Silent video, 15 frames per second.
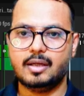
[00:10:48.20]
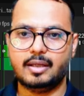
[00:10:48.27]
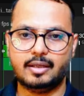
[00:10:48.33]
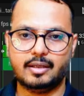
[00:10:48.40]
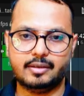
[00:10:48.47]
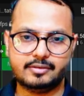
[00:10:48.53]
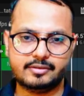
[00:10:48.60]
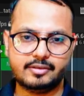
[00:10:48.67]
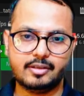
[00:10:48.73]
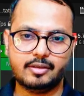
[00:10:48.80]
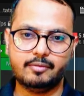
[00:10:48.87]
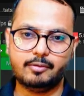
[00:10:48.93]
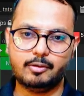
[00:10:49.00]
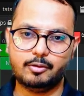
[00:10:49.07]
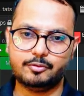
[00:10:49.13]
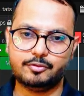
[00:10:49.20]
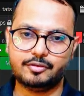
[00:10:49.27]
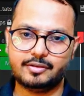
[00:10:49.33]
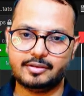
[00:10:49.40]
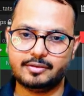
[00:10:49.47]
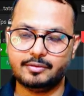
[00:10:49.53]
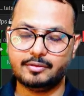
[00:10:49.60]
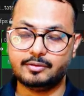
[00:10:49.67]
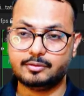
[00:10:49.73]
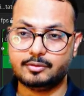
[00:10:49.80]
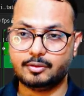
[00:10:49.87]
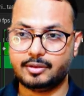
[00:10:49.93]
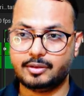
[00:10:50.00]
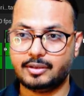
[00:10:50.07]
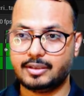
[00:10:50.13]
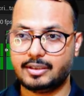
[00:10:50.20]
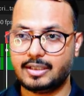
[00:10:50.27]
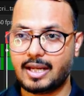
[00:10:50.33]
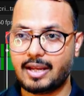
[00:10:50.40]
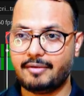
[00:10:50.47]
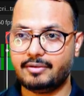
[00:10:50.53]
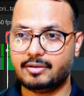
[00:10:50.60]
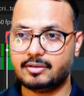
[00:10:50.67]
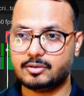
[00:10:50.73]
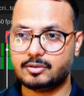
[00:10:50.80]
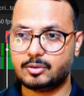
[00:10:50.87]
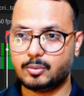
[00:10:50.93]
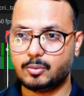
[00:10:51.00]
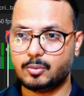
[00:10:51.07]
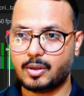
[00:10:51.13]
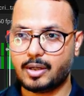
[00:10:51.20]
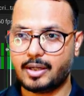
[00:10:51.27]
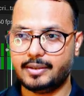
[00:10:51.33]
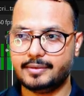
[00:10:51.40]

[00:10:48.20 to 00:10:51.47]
Still velocity, the gravity is too high.